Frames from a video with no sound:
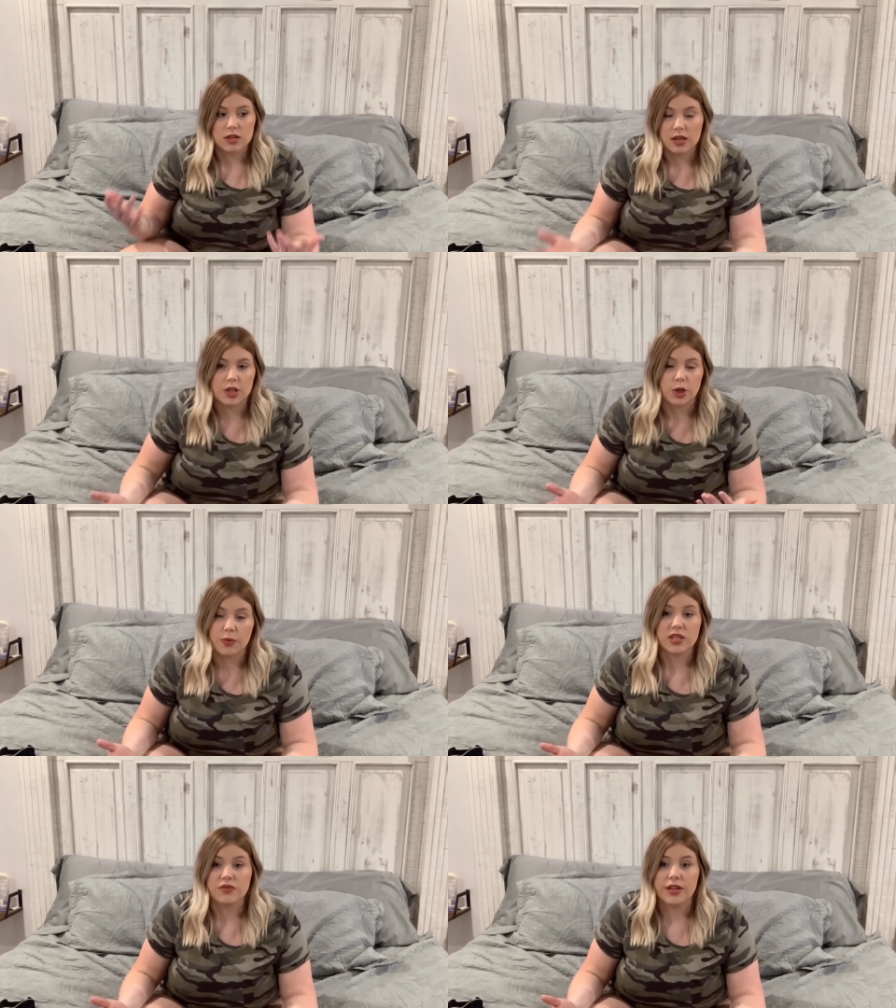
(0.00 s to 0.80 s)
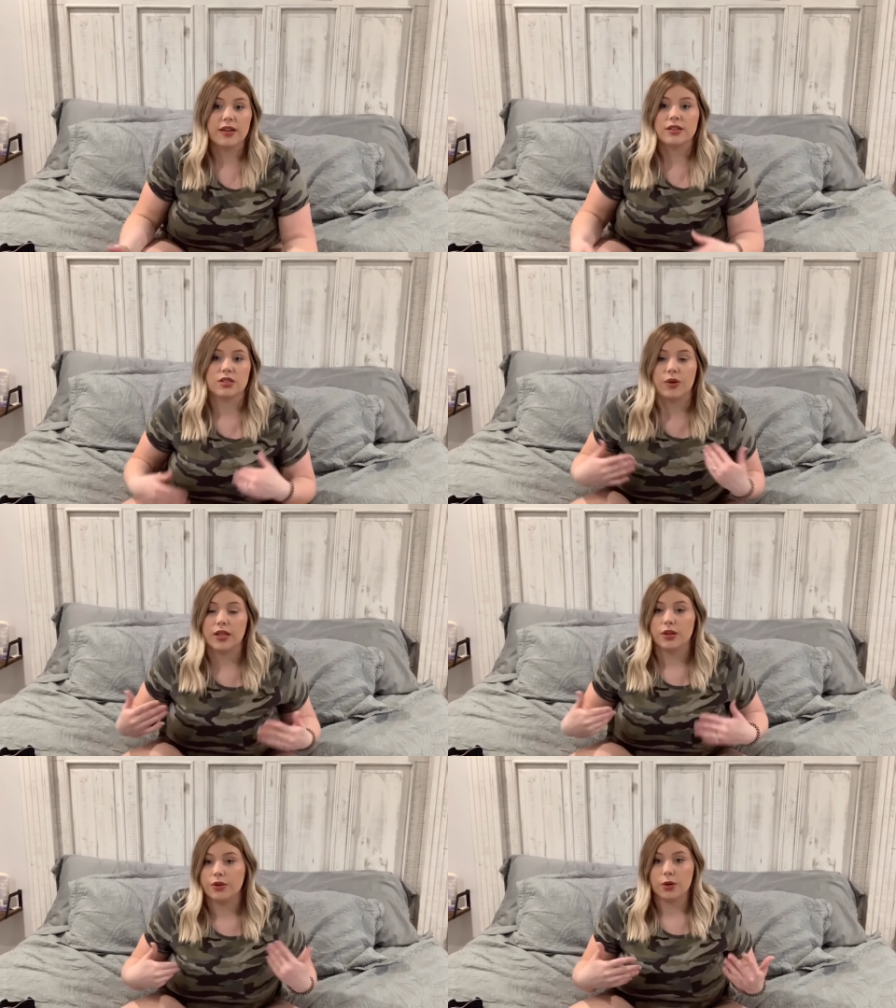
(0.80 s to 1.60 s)
you're breastfeeding so
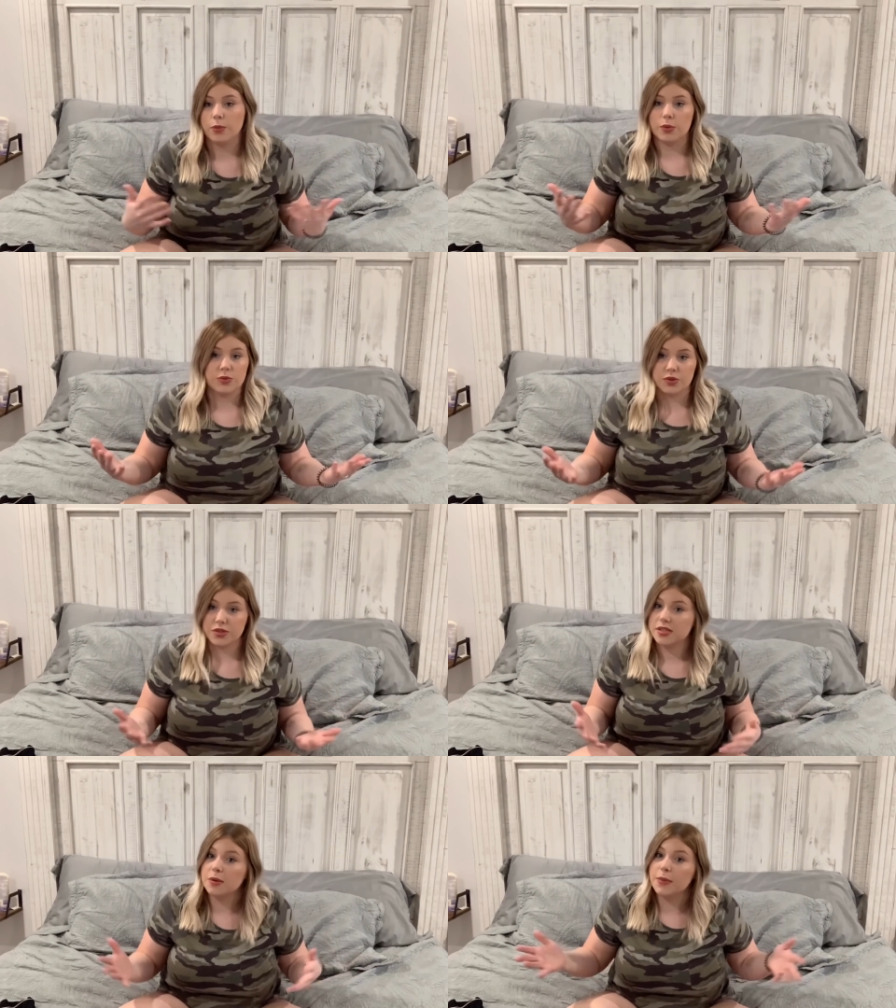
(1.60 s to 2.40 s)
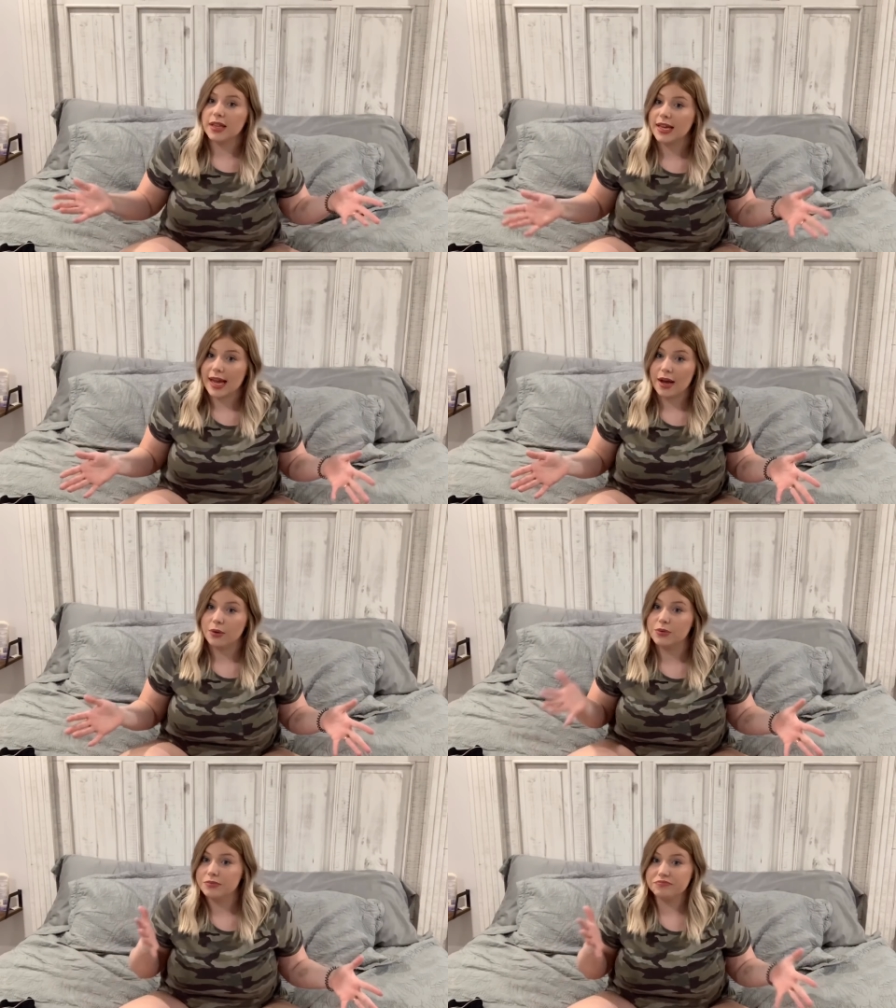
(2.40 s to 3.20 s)
hello your boobs are just going to be like out.
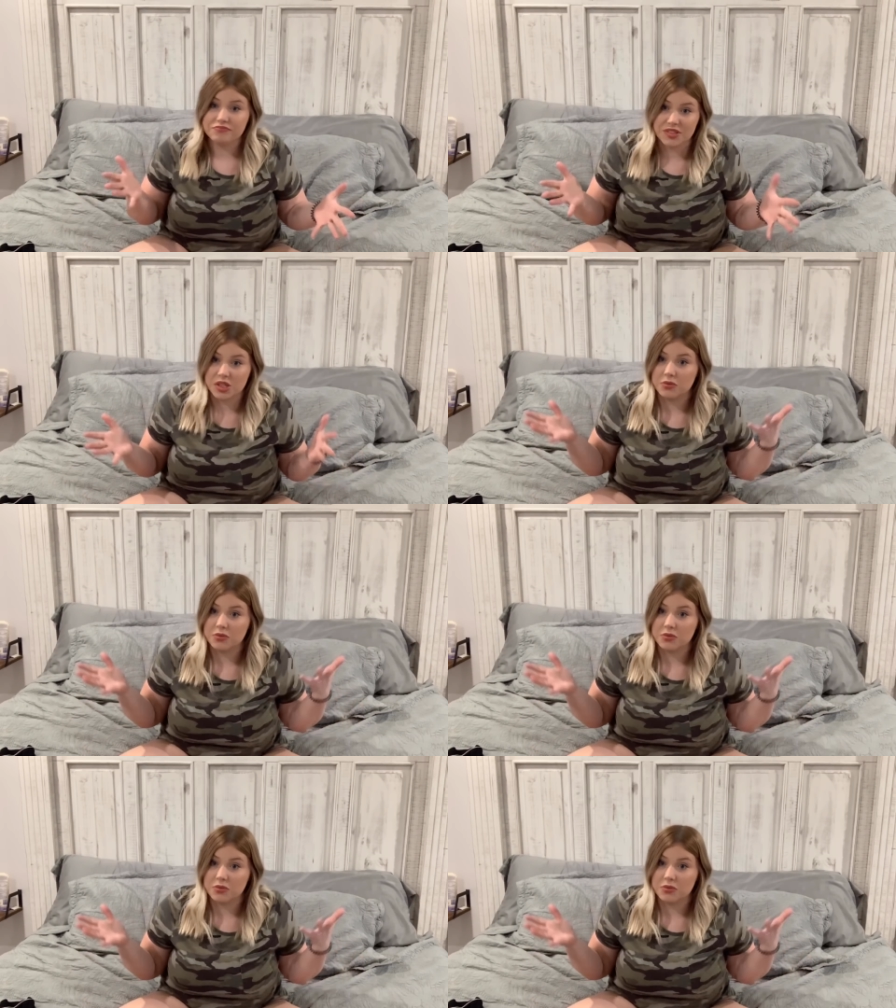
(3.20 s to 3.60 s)
So